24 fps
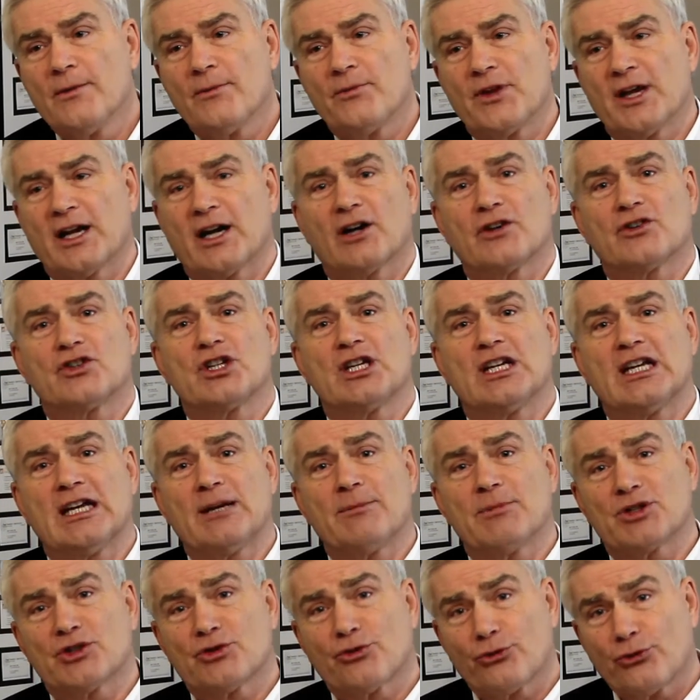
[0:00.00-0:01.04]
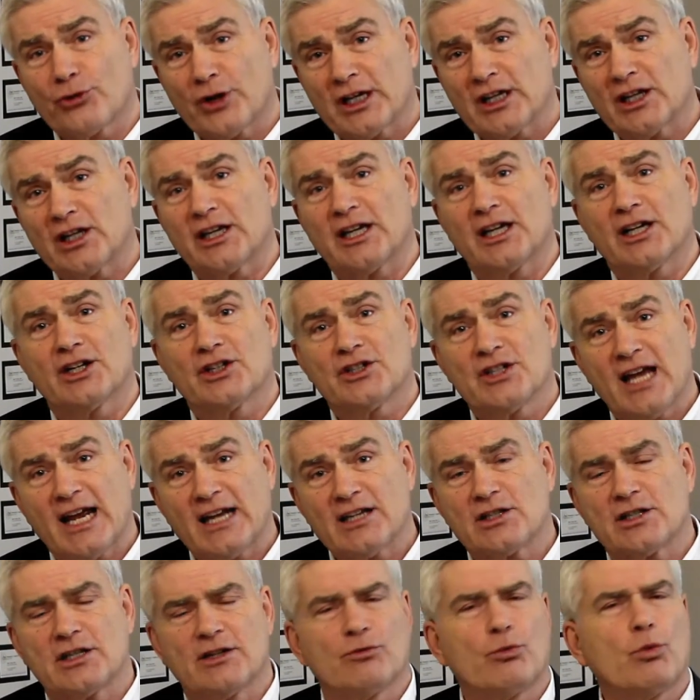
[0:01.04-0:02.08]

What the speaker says: that our team is friendly and attentive,